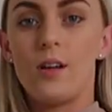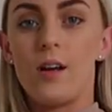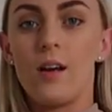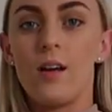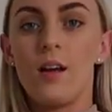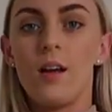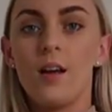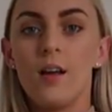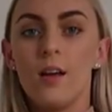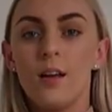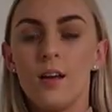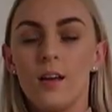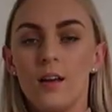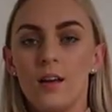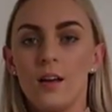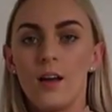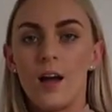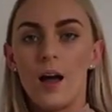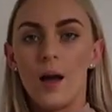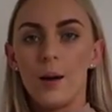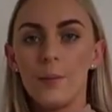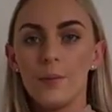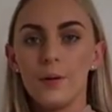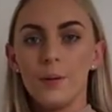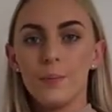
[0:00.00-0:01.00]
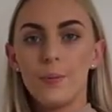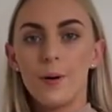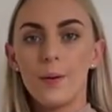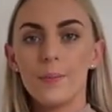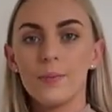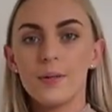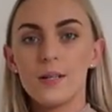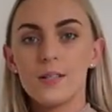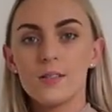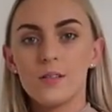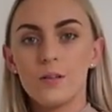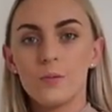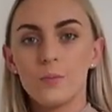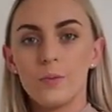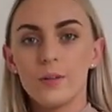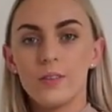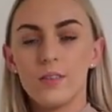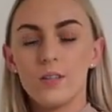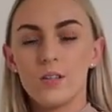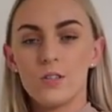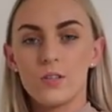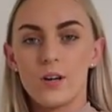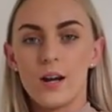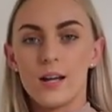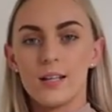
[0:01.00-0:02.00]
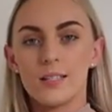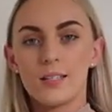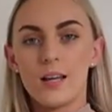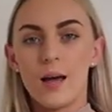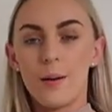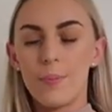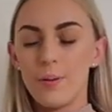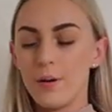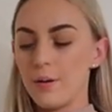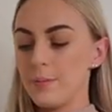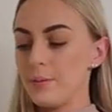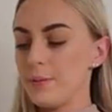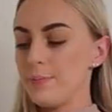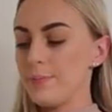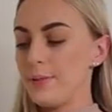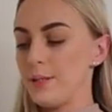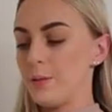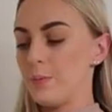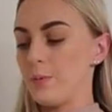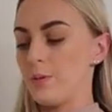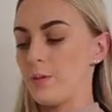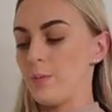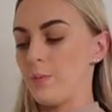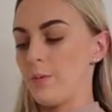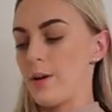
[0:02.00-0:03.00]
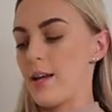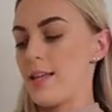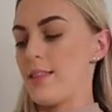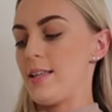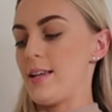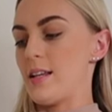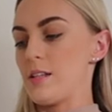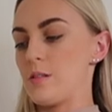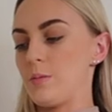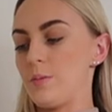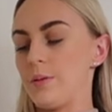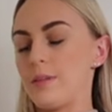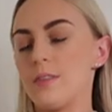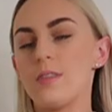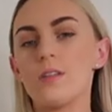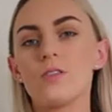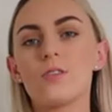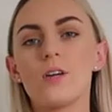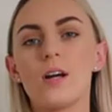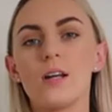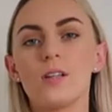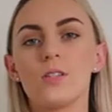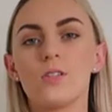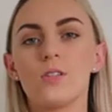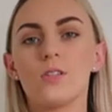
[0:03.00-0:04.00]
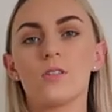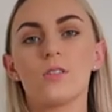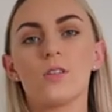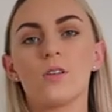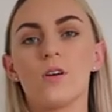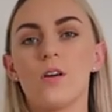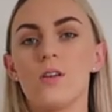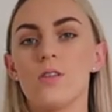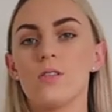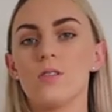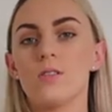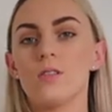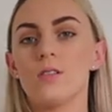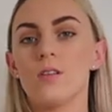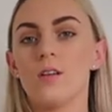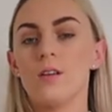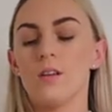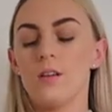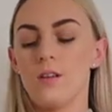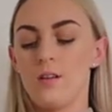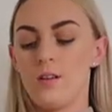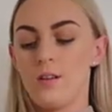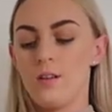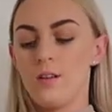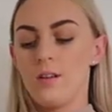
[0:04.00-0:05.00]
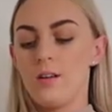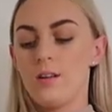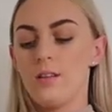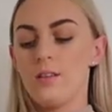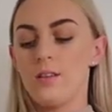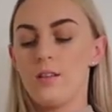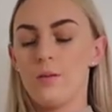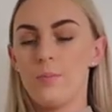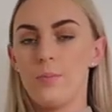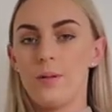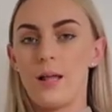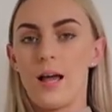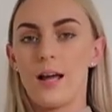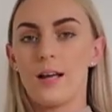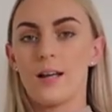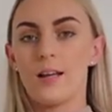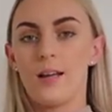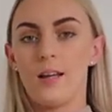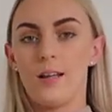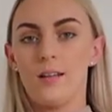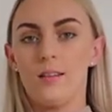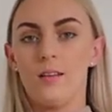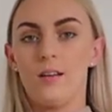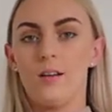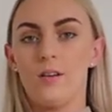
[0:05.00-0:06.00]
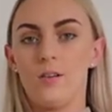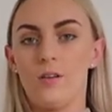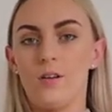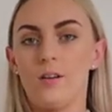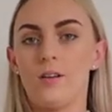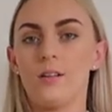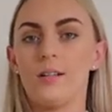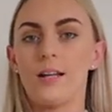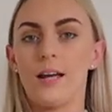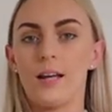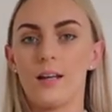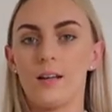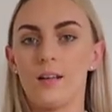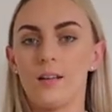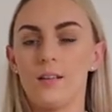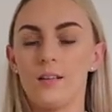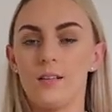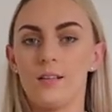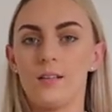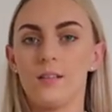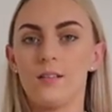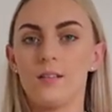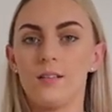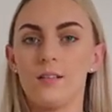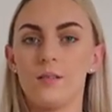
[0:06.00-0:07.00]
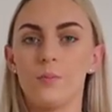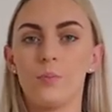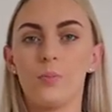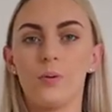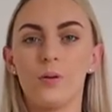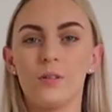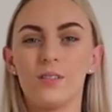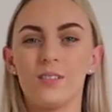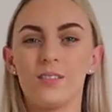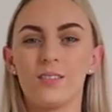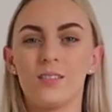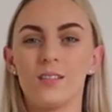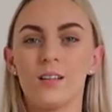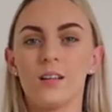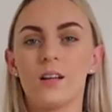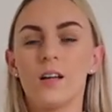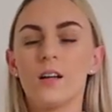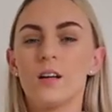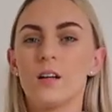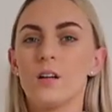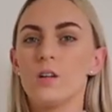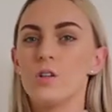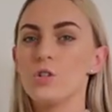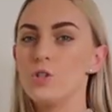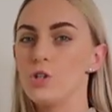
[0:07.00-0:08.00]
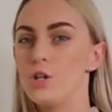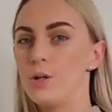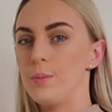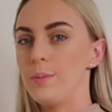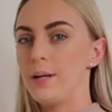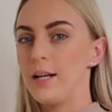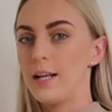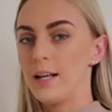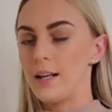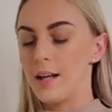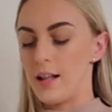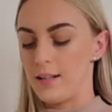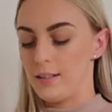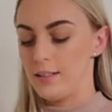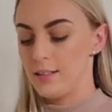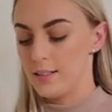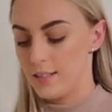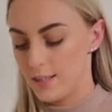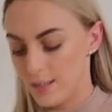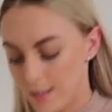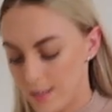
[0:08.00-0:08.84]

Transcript: here. I'm going to pop these on with the dress. I probably wouldn't wear these with the dress just because the black and the nude like puts too many colors